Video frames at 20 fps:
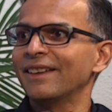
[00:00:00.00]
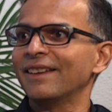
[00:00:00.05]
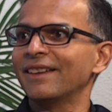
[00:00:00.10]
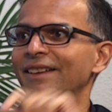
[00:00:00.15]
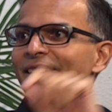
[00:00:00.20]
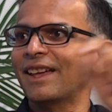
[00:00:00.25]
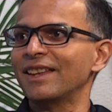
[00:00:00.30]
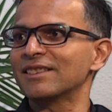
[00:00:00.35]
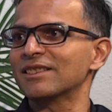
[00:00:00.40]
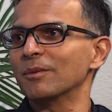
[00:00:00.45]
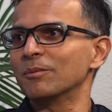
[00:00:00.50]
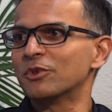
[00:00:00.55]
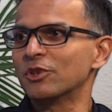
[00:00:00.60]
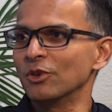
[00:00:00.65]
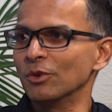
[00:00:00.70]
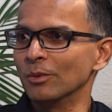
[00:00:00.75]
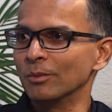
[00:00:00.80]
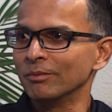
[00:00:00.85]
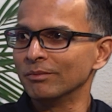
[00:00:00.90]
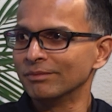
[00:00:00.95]
and
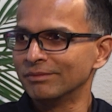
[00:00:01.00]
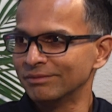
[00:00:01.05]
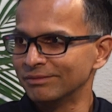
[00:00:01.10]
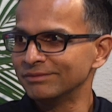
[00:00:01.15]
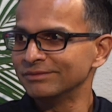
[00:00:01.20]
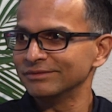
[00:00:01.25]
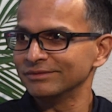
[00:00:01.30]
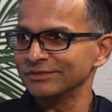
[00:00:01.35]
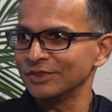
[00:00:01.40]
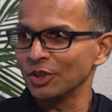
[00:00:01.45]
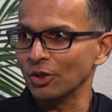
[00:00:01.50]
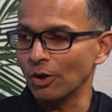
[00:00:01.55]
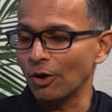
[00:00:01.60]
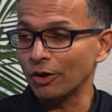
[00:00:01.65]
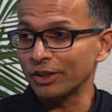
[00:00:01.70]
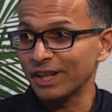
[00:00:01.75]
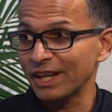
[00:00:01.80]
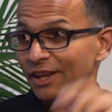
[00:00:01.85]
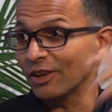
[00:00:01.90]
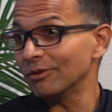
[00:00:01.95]
subsume, or
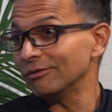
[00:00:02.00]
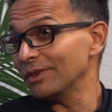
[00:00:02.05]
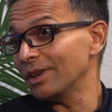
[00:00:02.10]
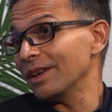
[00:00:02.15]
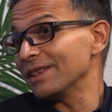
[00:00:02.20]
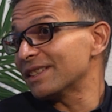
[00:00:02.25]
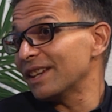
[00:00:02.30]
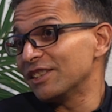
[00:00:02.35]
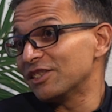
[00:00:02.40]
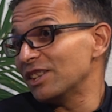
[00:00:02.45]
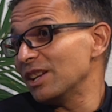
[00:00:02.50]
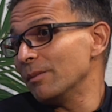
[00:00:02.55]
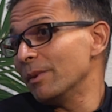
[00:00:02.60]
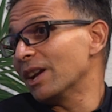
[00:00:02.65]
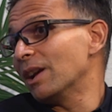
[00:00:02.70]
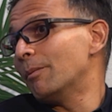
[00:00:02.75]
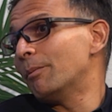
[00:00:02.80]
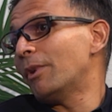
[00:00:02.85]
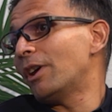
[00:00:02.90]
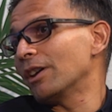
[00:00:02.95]
essentially
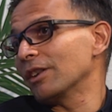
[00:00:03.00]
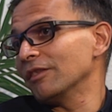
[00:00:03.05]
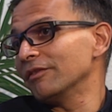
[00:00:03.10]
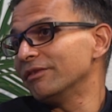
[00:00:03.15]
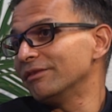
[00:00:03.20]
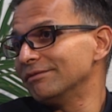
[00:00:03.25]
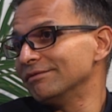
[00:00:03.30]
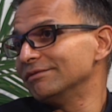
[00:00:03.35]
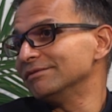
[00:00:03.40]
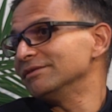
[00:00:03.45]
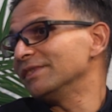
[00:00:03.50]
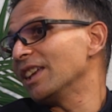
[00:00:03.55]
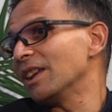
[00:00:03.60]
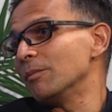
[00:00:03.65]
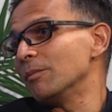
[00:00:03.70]
become part of their